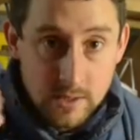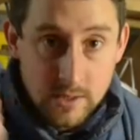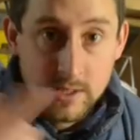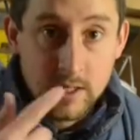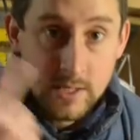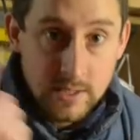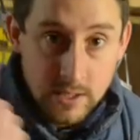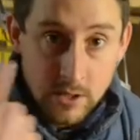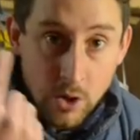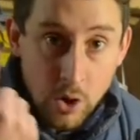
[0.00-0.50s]
Just
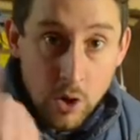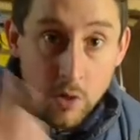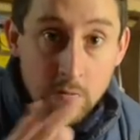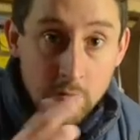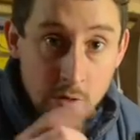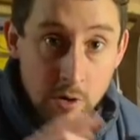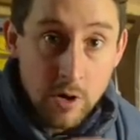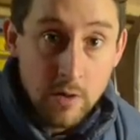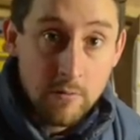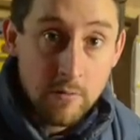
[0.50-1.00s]
does it
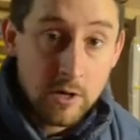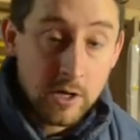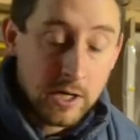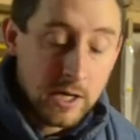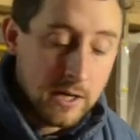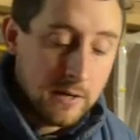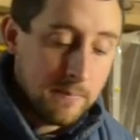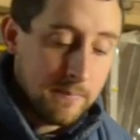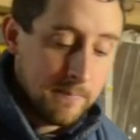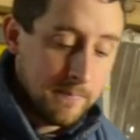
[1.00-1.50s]
over and over
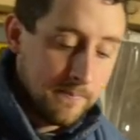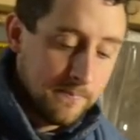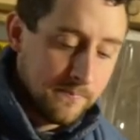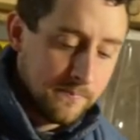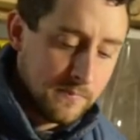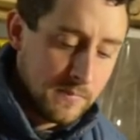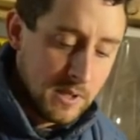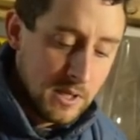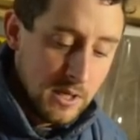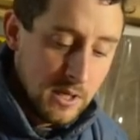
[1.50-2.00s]
again.
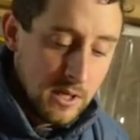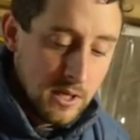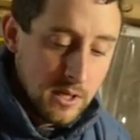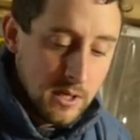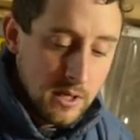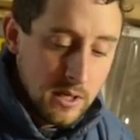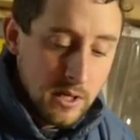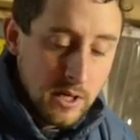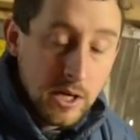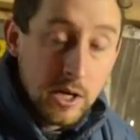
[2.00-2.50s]

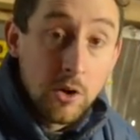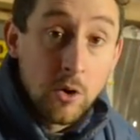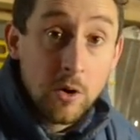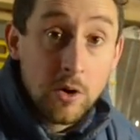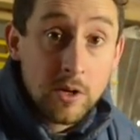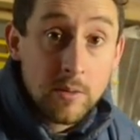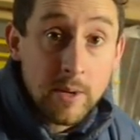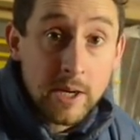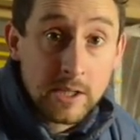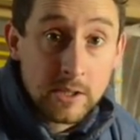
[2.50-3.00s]
In
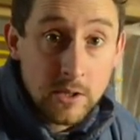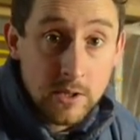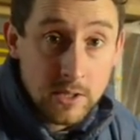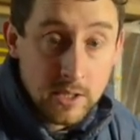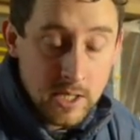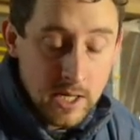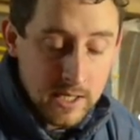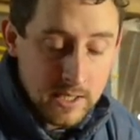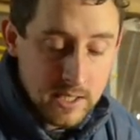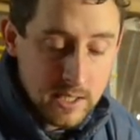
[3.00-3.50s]
order to make those
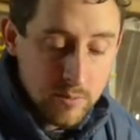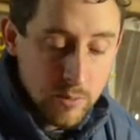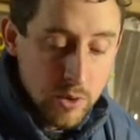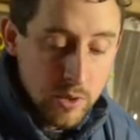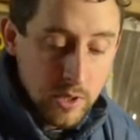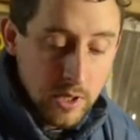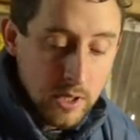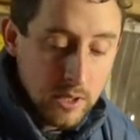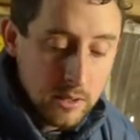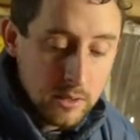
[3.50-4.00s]
cuts
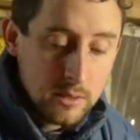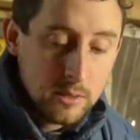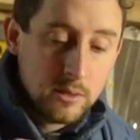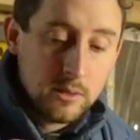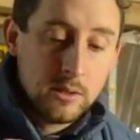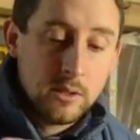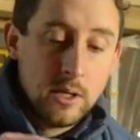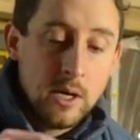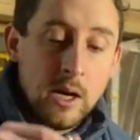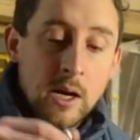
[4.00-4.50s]
smoother,
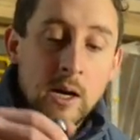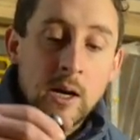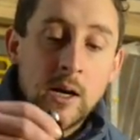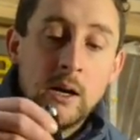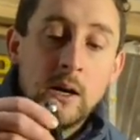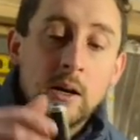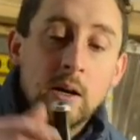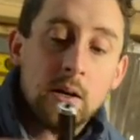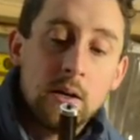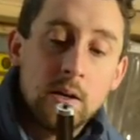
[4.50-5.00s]

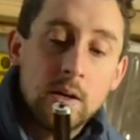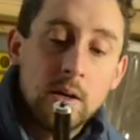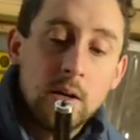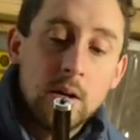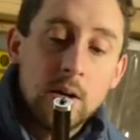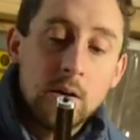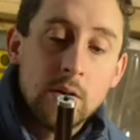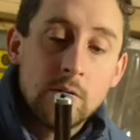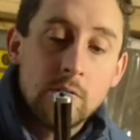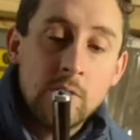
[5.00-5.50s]

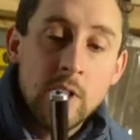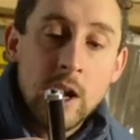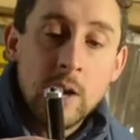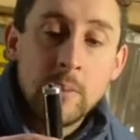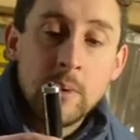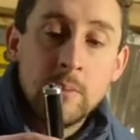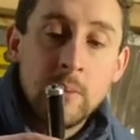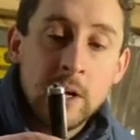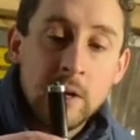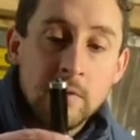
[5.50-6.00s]
router
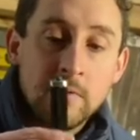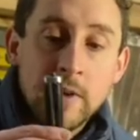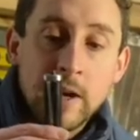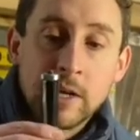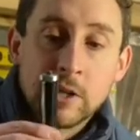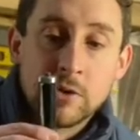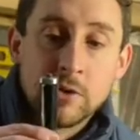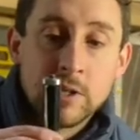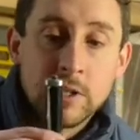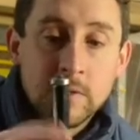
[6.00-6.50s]
bit
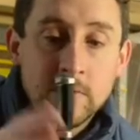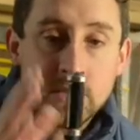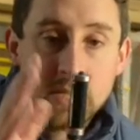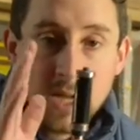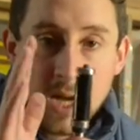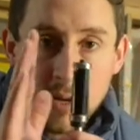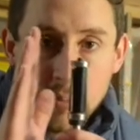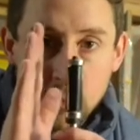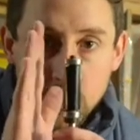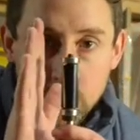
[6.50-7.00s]
manufacturers have
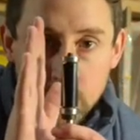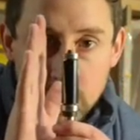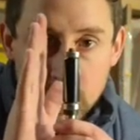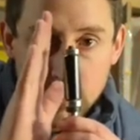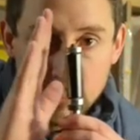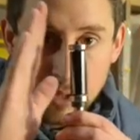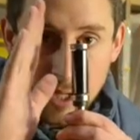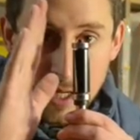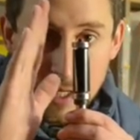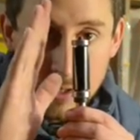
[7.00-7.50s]
started putting these
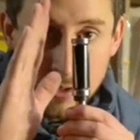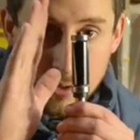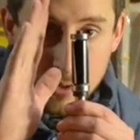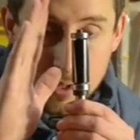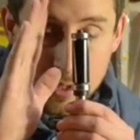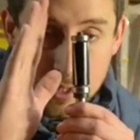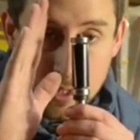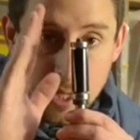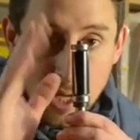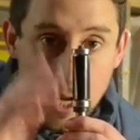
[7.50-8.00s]
blades on a
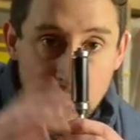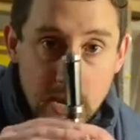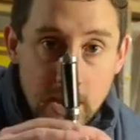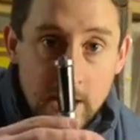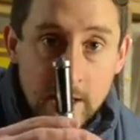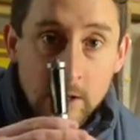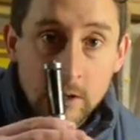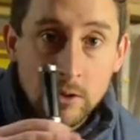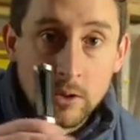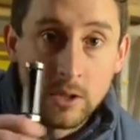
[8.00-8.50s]
slight
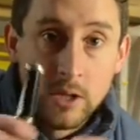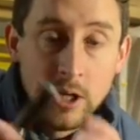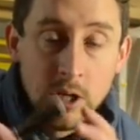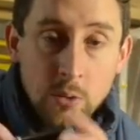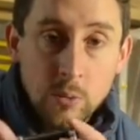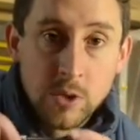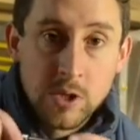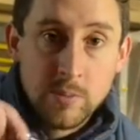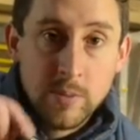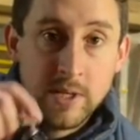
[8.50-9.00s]
angle,
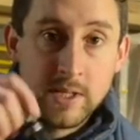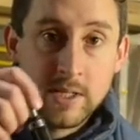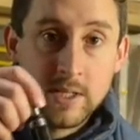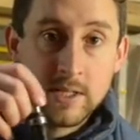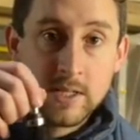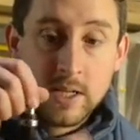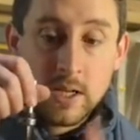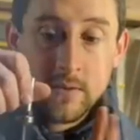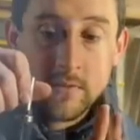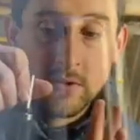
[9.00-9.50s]
which means instead